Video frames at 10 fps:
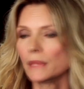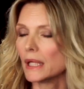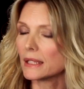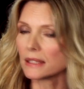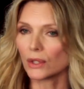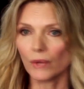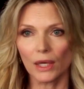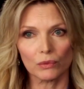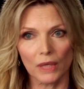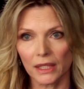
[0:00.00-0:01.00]
hits the
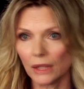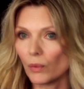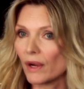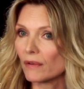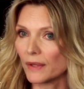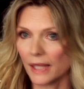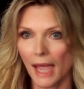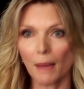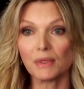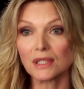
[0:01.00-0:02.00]
ground running wherever they
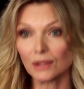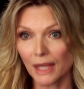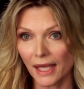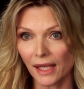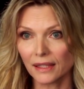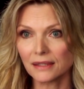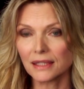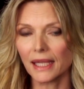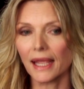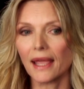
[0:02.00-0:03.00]
happen to
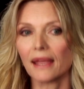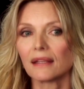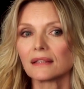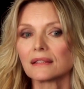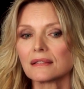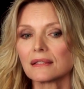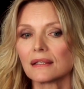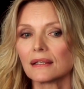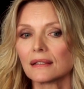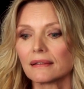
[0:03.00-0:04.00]
land,
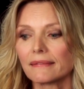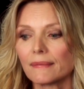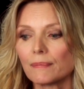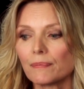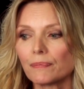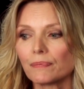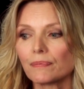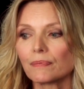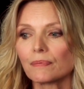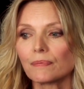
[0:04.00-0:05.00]
and
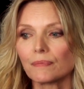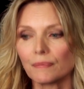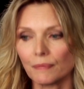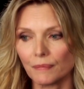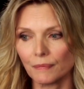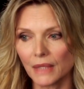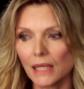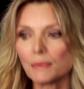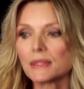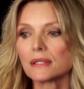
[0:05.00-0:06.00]

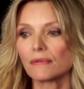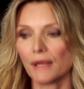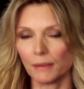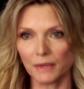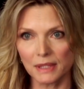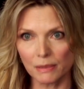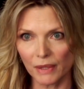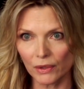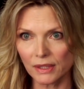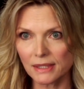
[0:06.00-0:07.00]
keeps the family
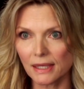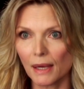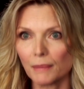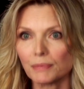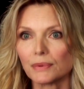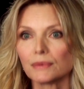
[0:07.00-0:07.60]
spirits up.